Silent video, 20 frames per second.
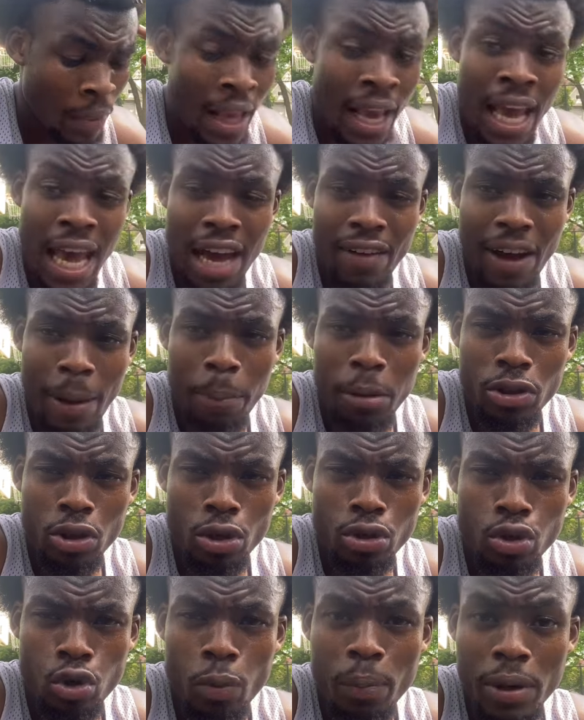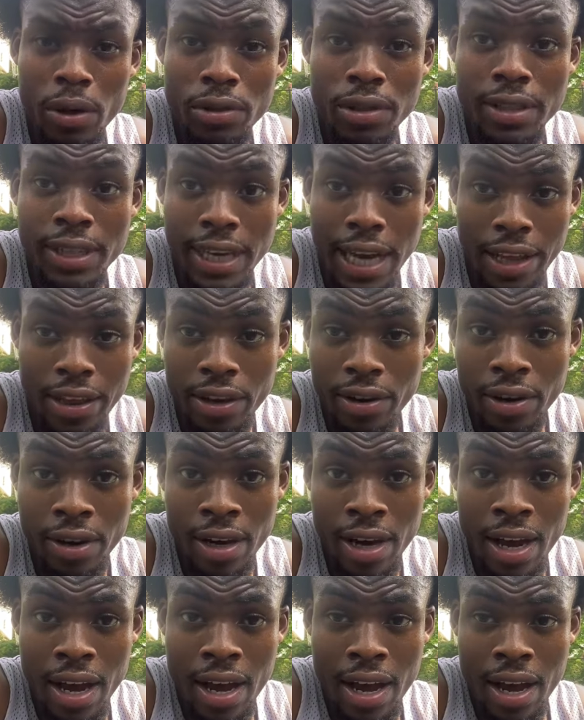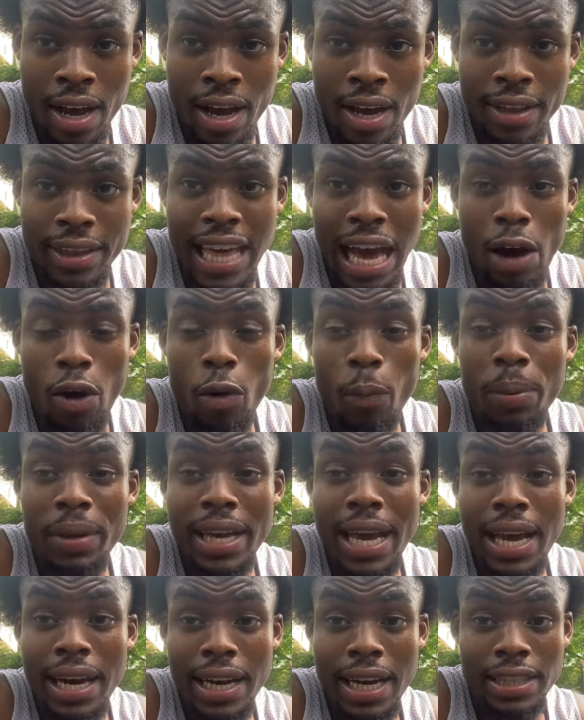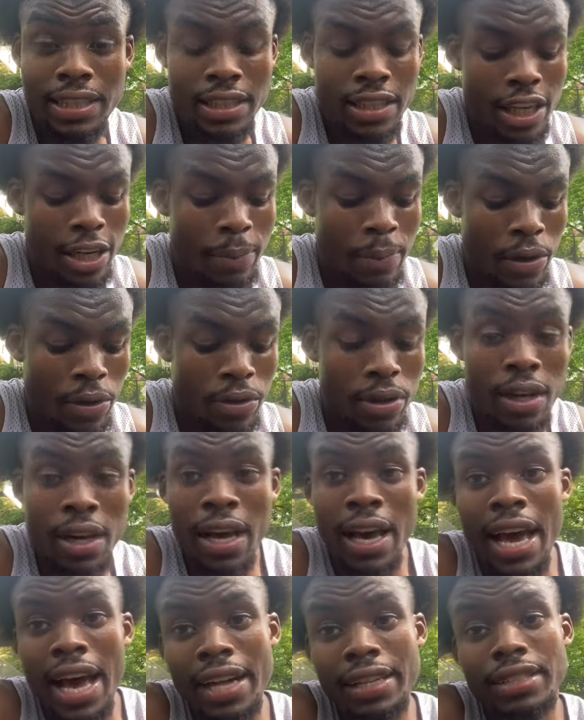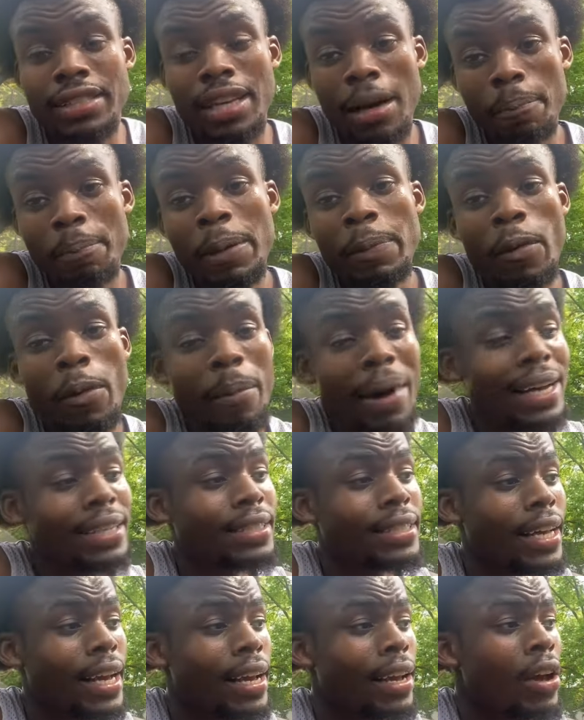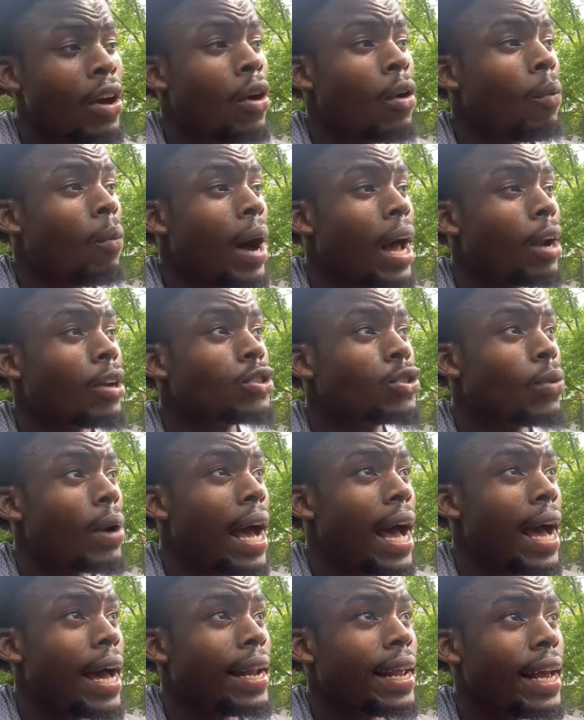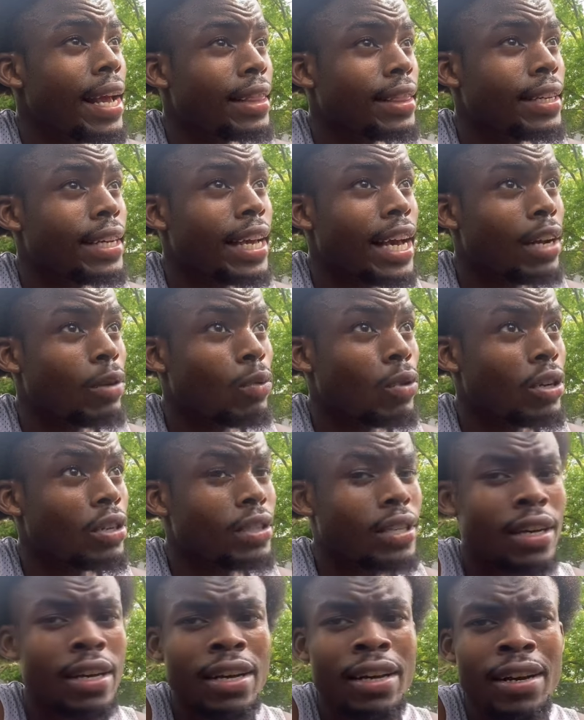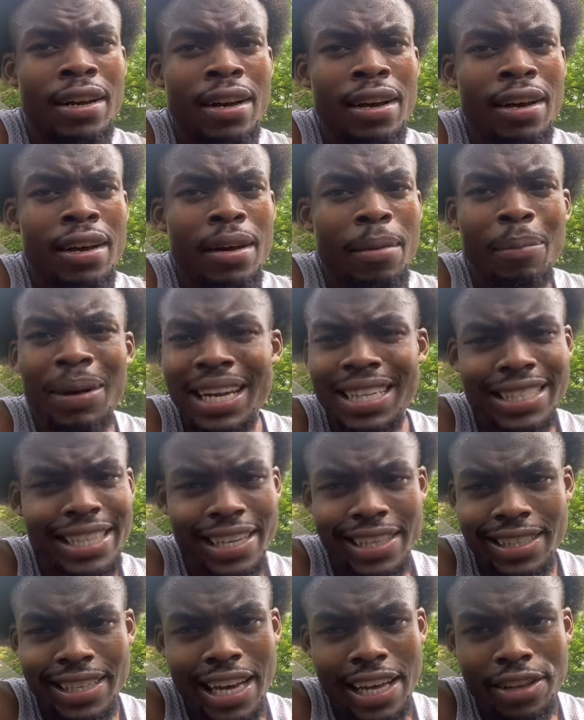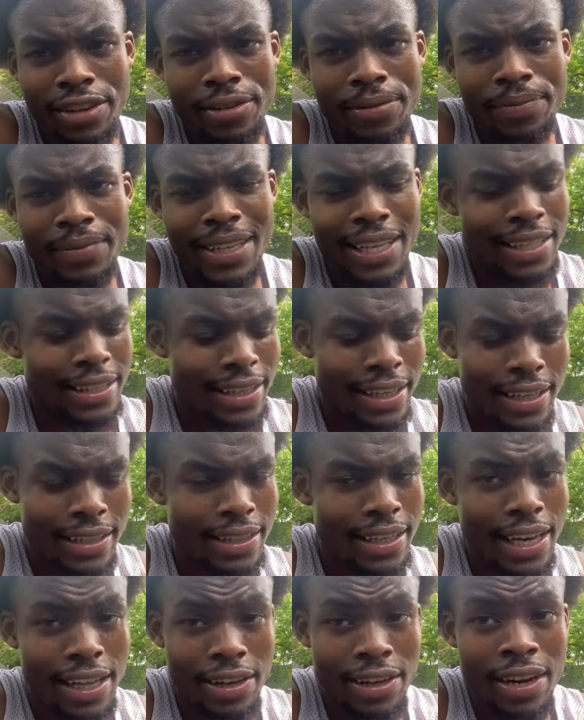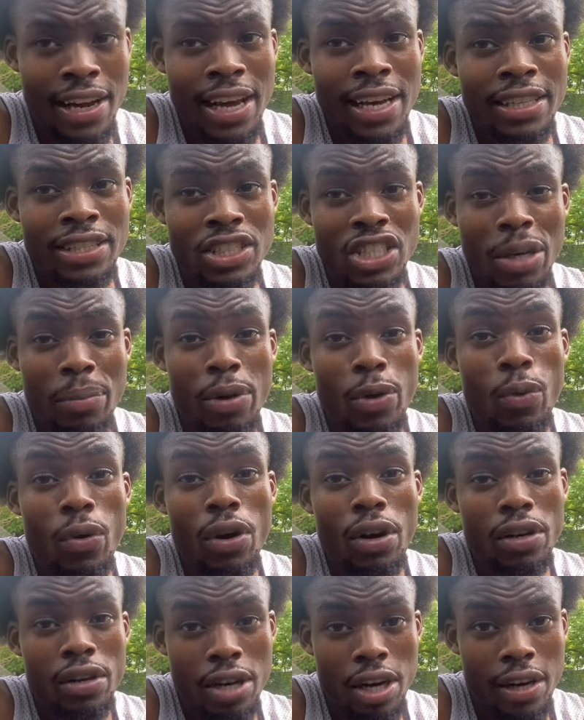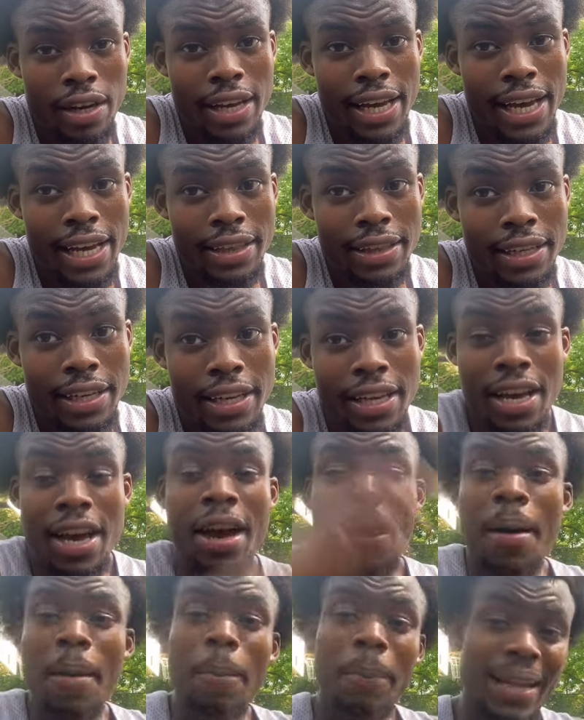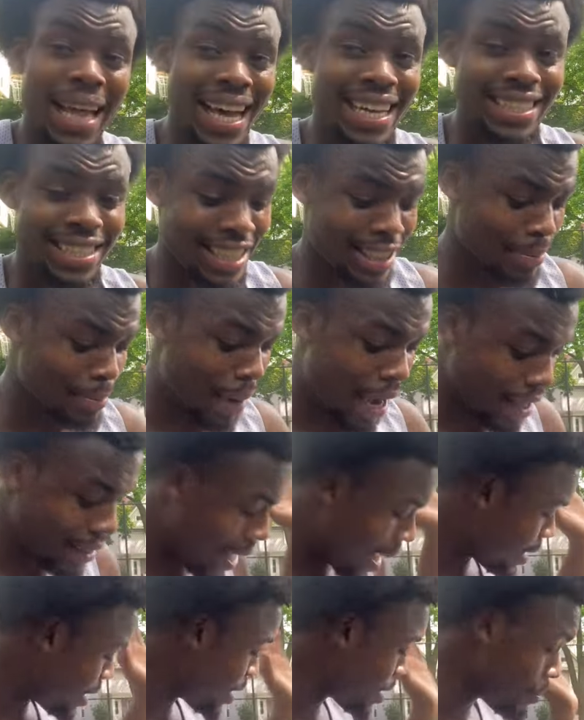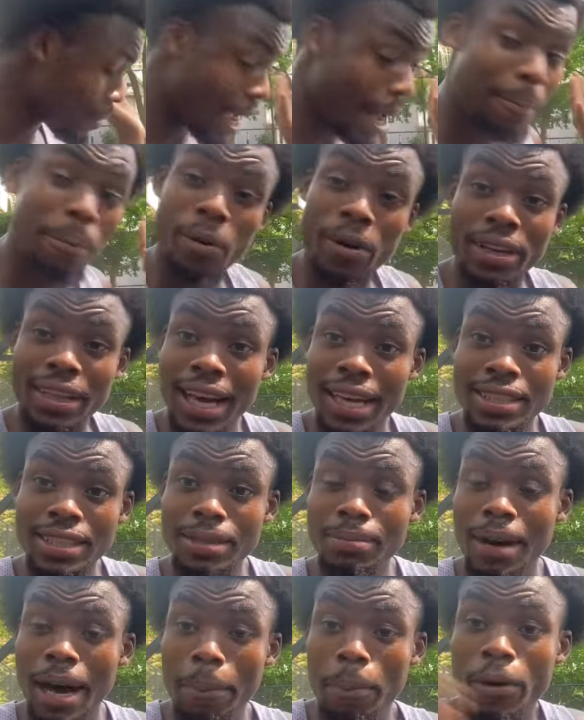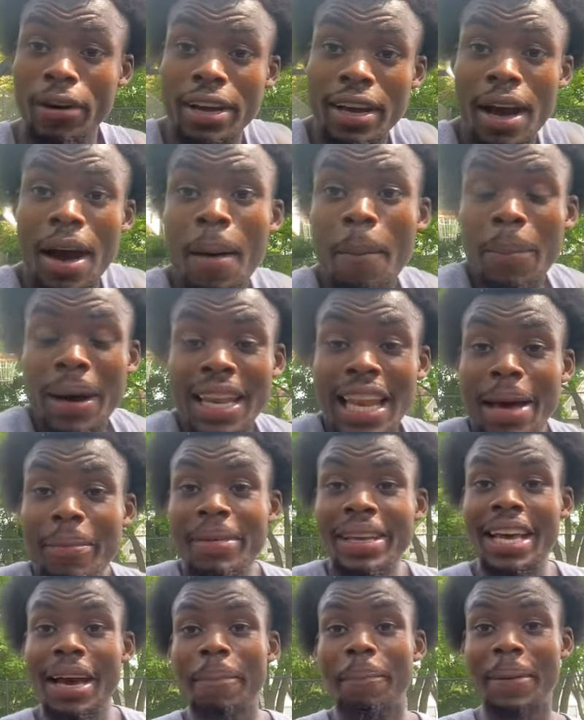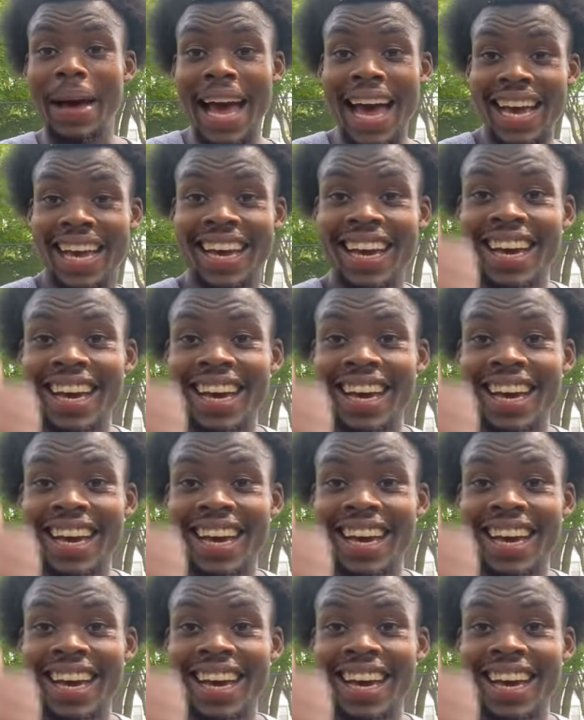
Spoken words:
if I put those two builds together, that will be a legendary build. And some people might say, why don't you add Anthony Edwards? But let's get it together. Jimmy will cook Anthony. But that's just my point. But let me get back